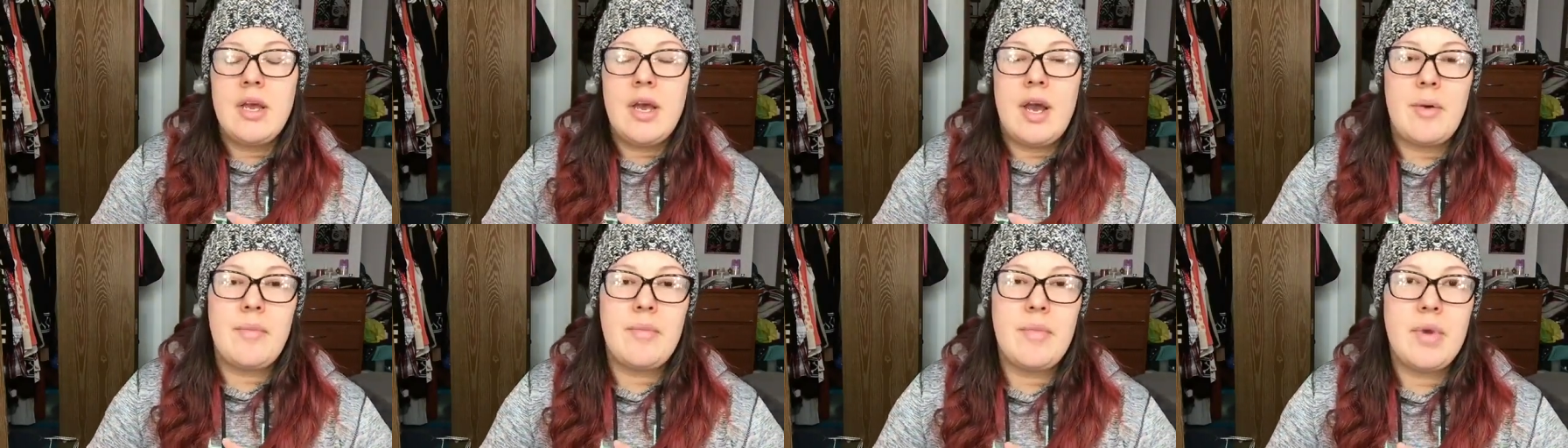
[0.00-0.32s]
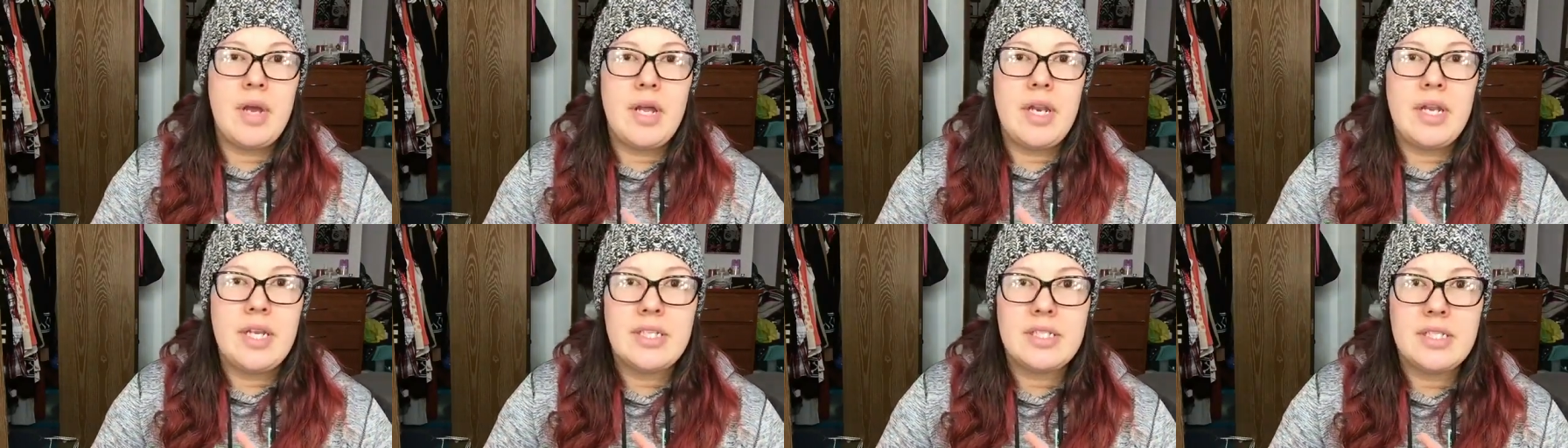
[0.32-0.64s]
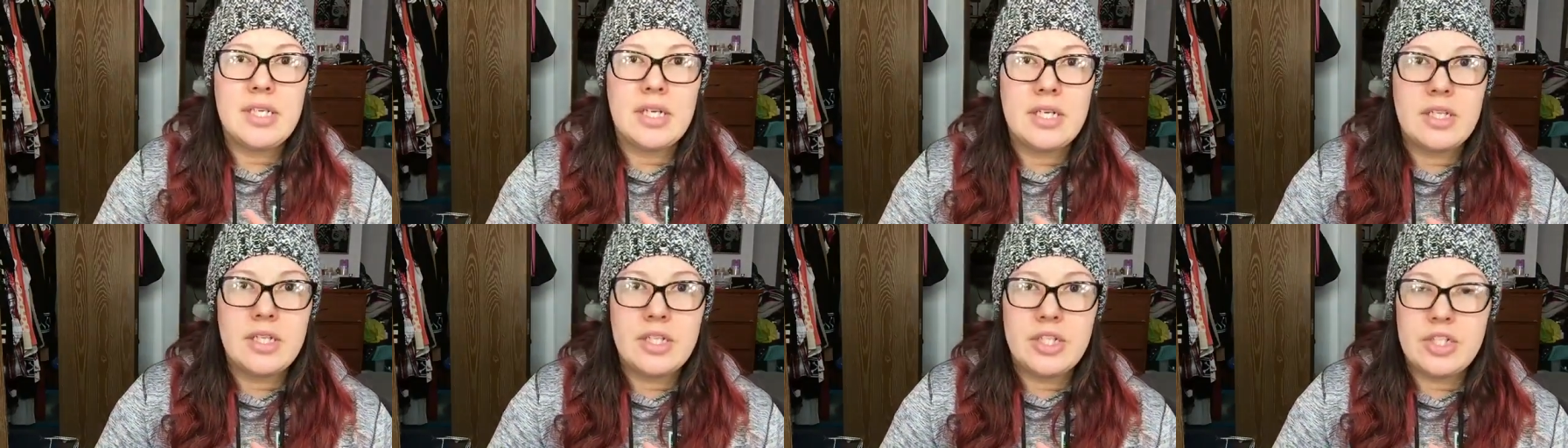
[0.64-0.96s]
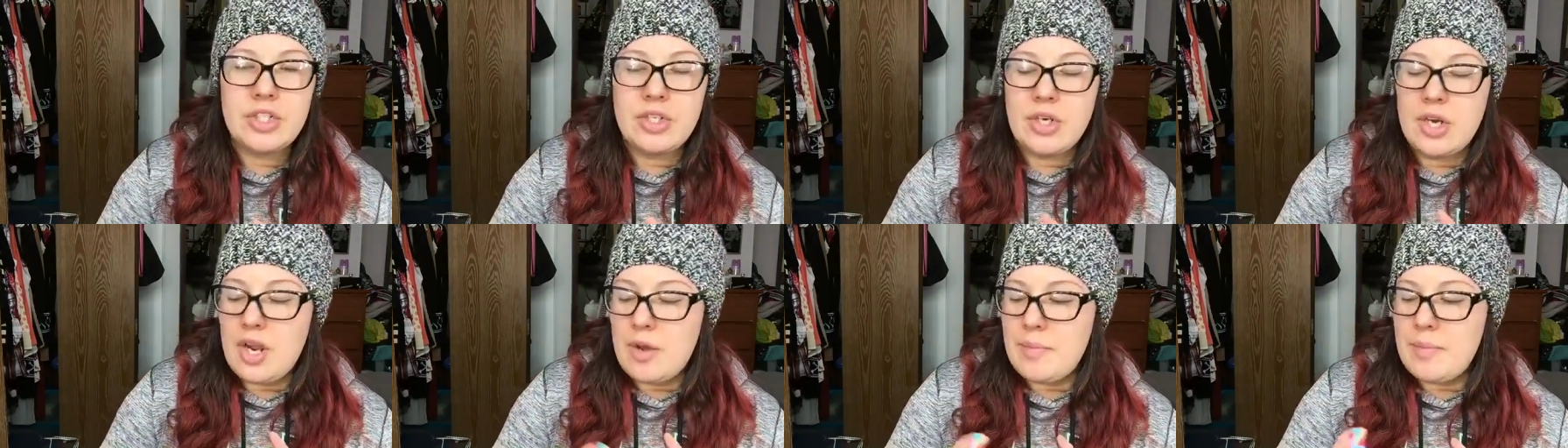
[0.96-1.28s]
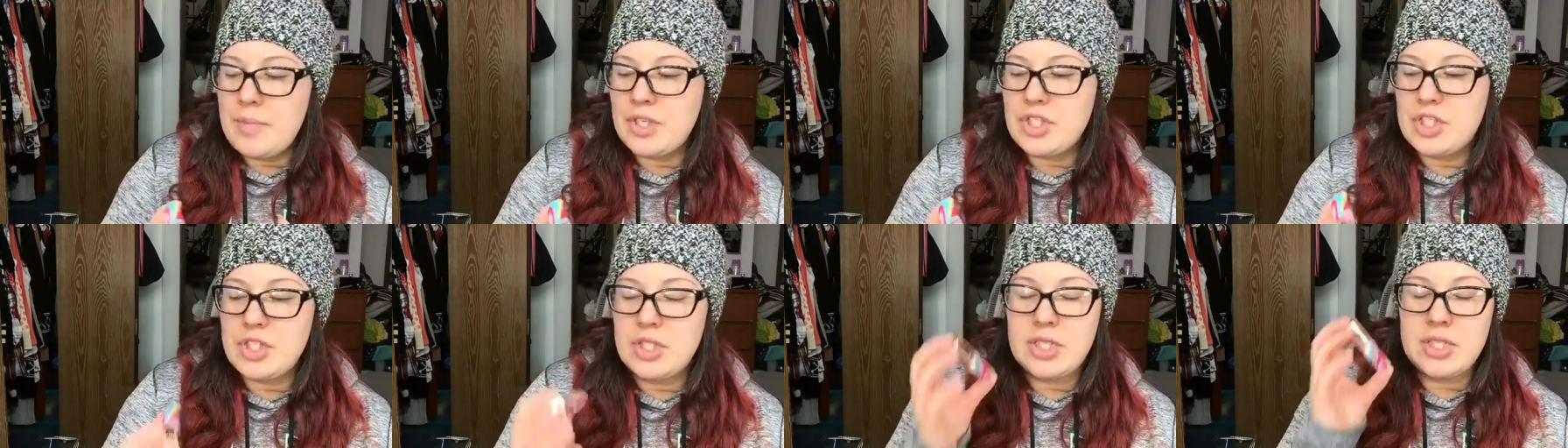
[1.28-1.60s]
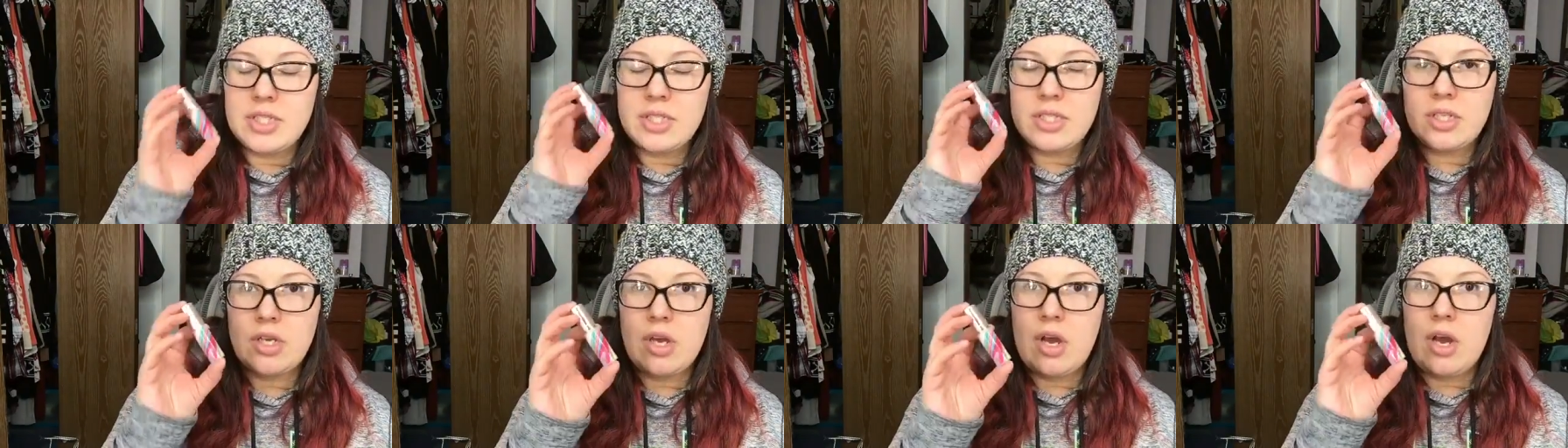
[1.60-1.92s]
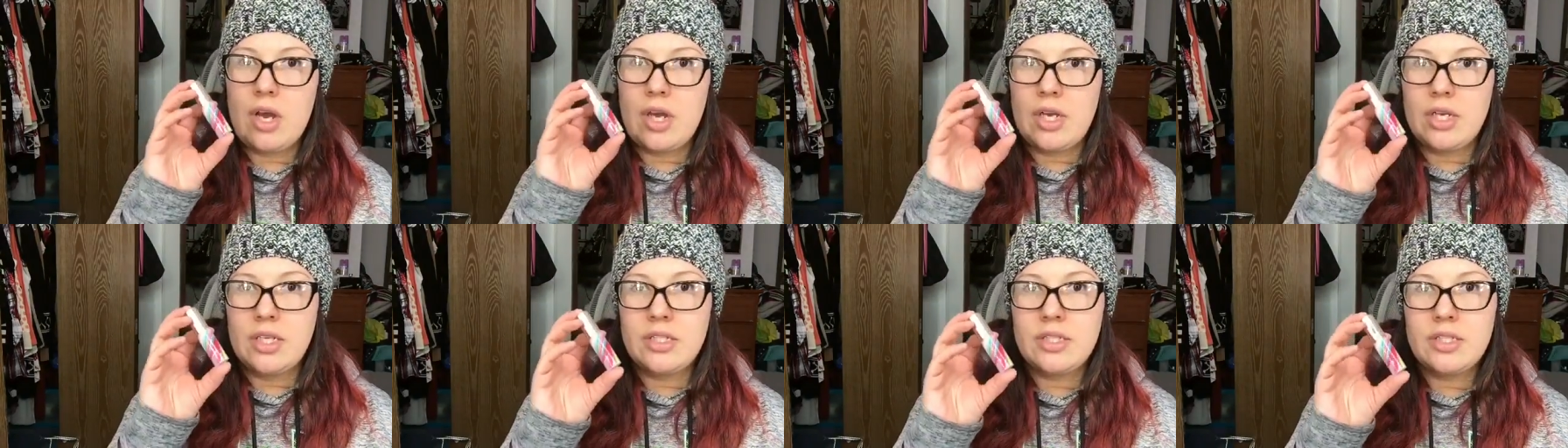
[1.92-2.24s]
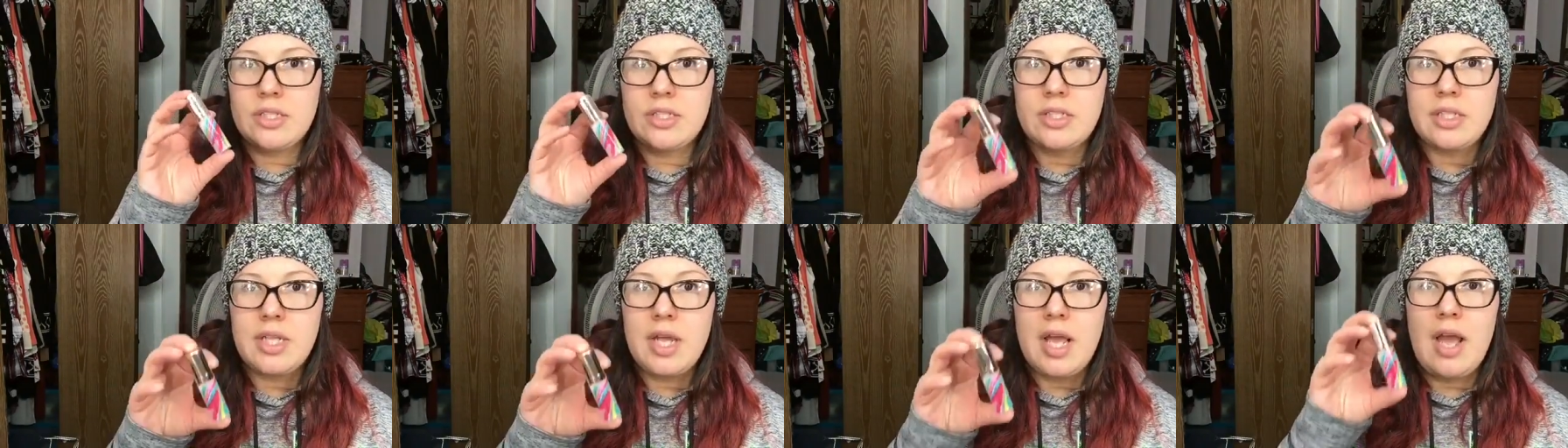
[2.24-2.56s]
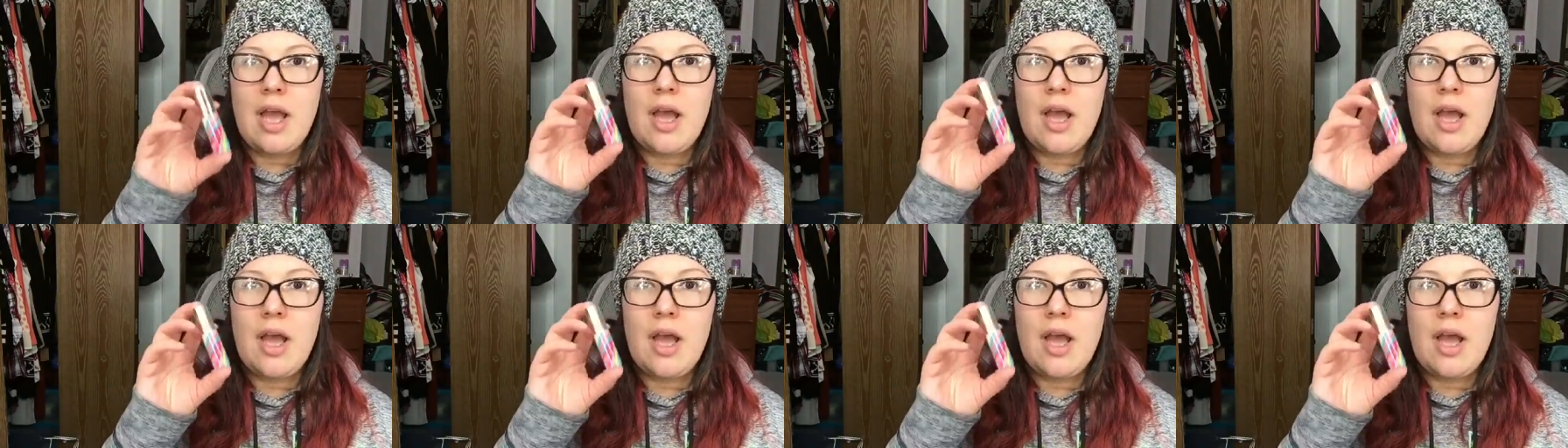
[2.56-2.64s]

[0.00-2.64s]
I'm not exactly sure how much this costs.